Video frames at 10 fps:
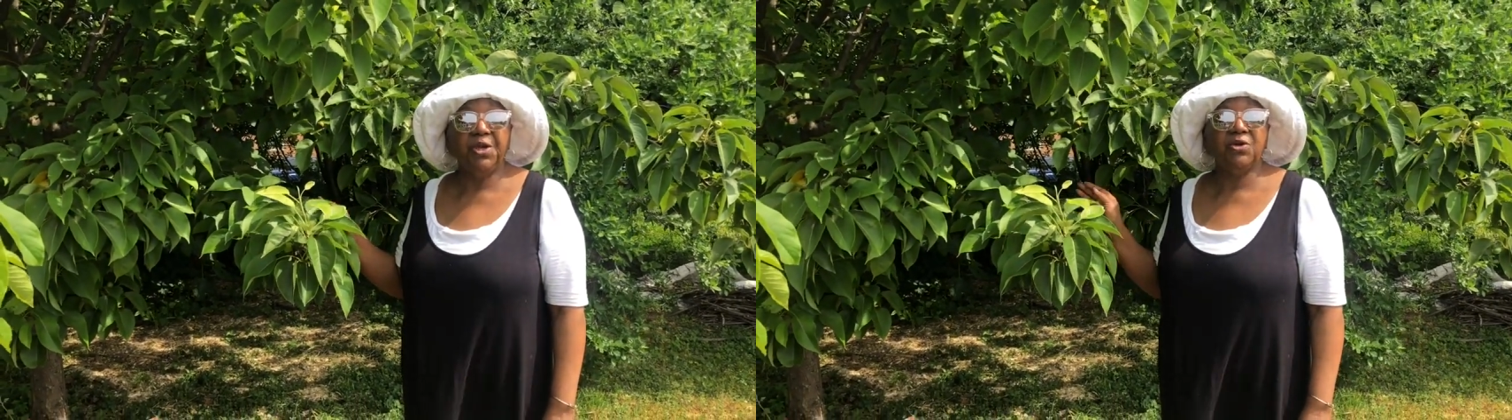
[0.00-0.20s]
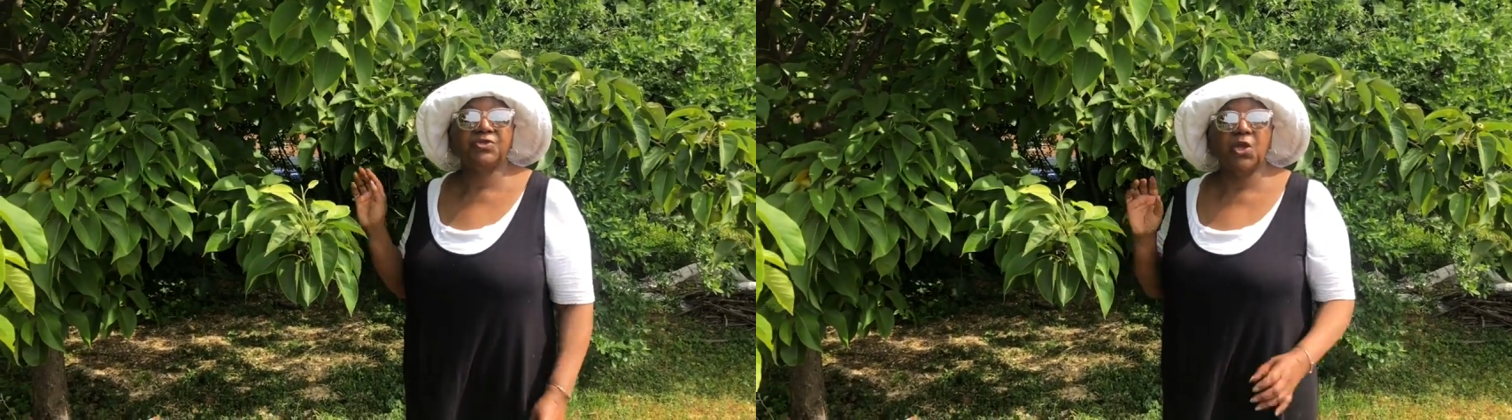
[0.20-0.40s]

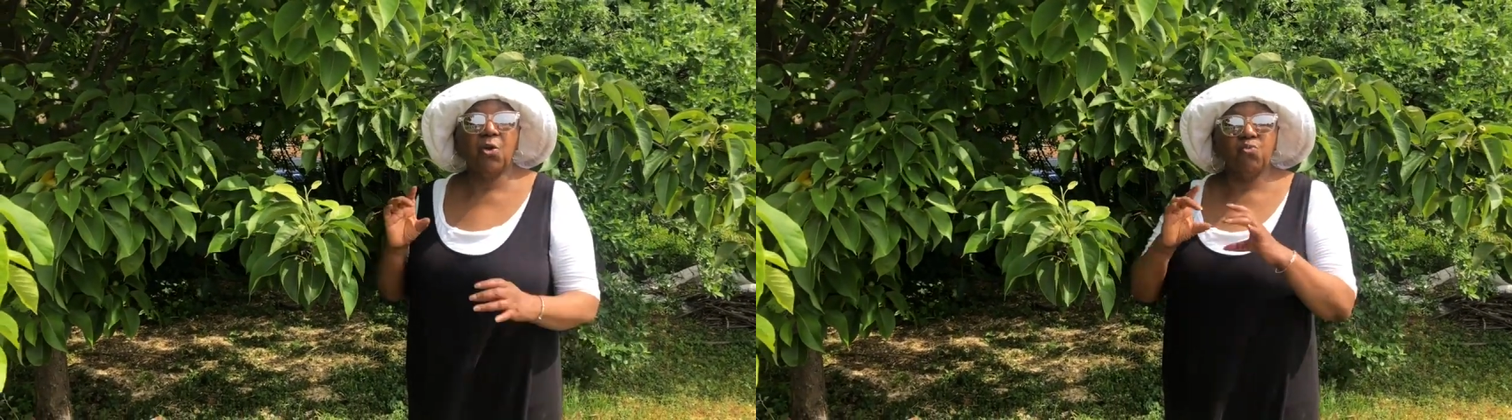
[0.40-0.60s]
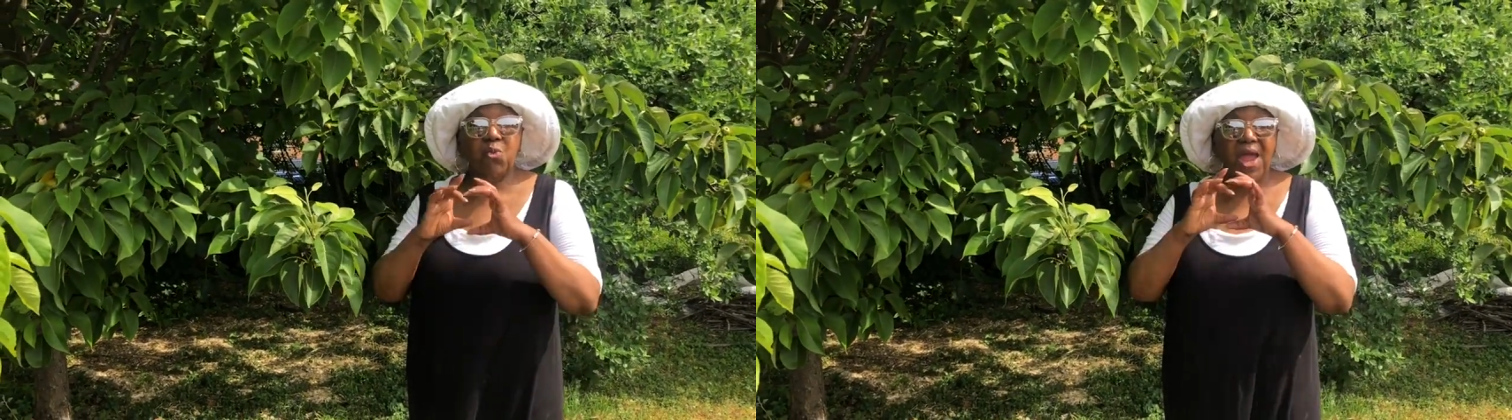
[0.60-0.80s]
pears are
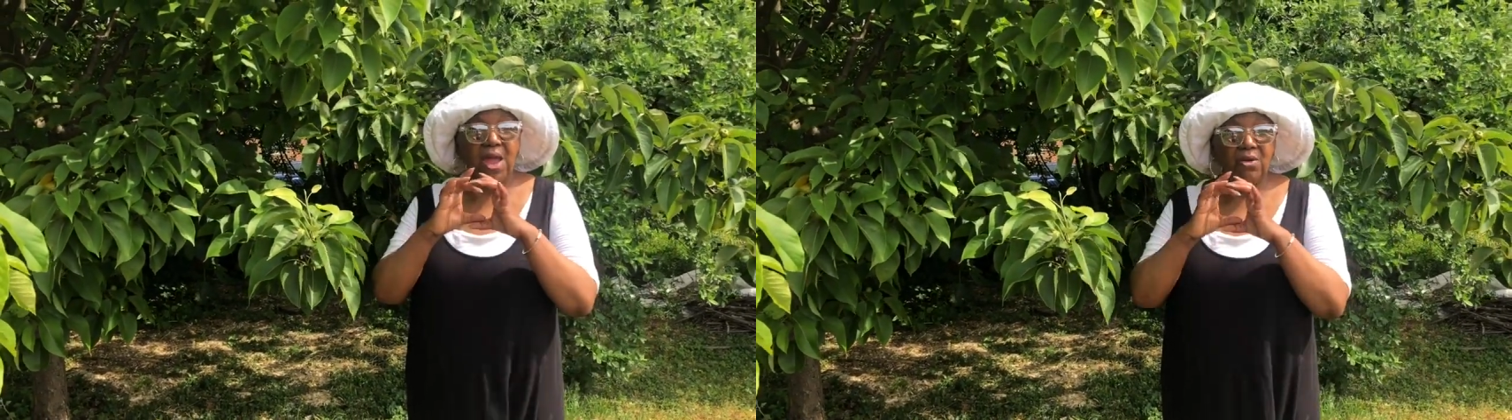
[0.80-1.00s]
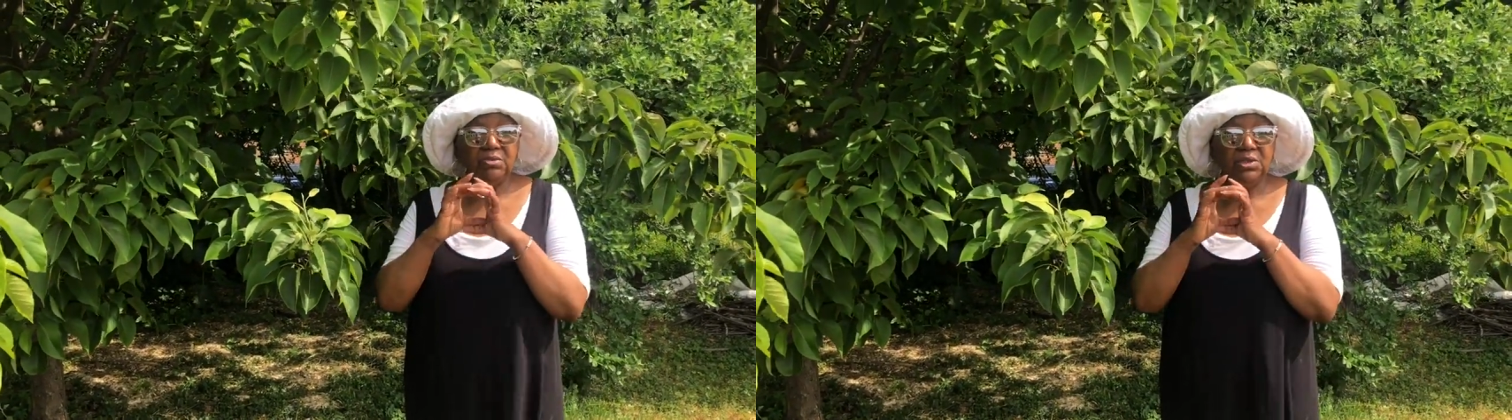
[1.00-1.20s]

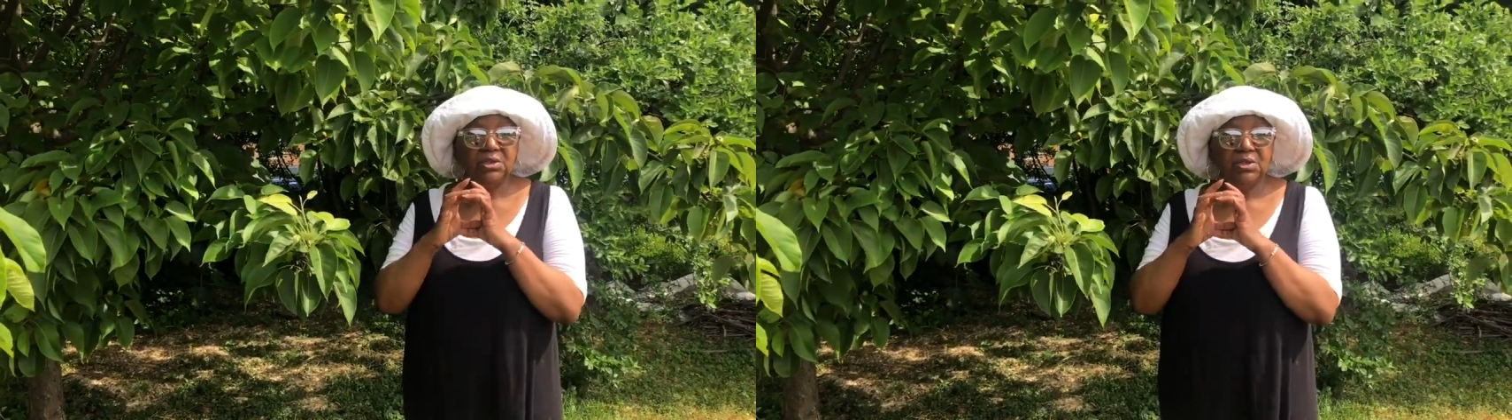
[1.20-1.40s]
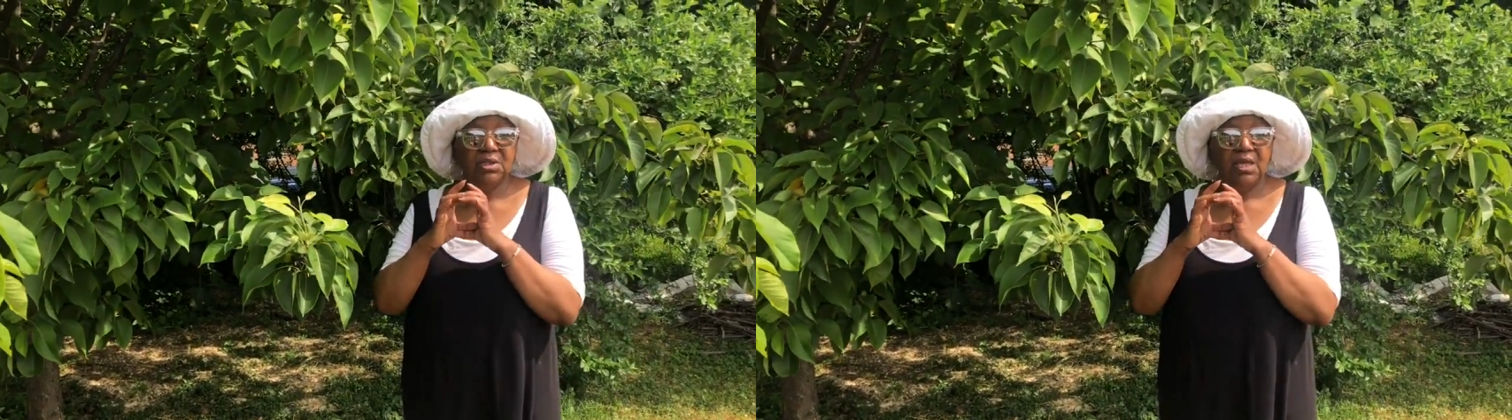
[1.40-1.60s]
round,
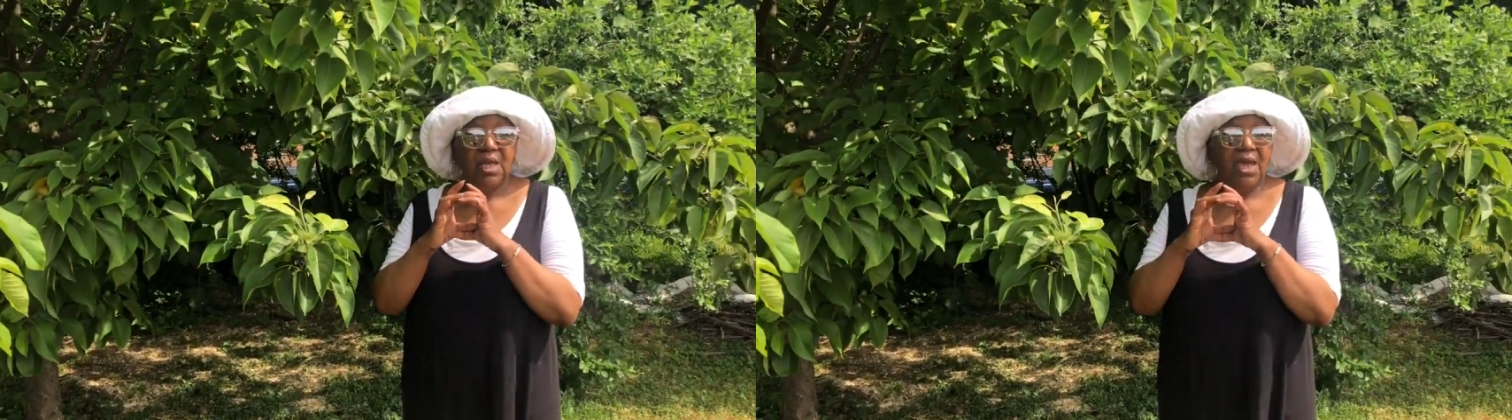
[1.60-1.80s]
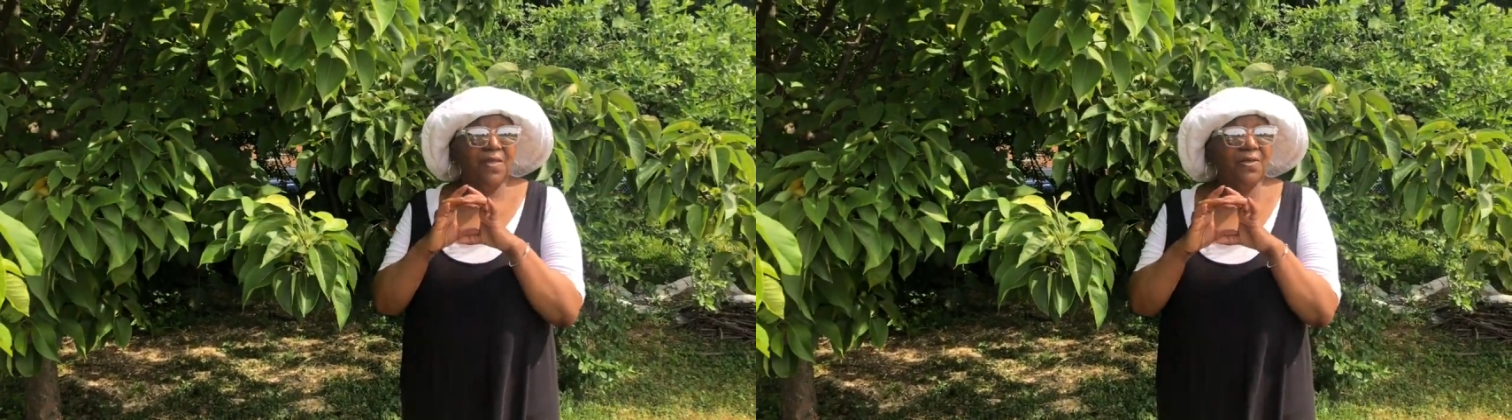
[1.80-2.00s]
and